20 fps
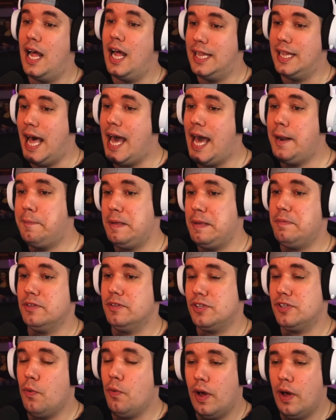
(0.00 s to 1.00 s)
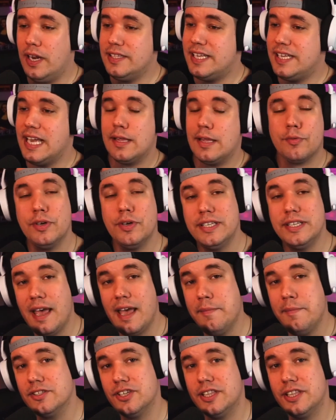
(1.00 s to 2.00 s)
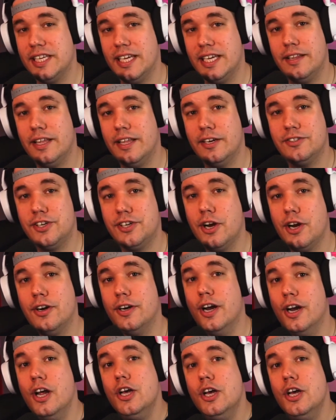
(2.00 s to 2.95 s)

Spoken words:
A lot of people don't want to take 3 damage at the end of their turn.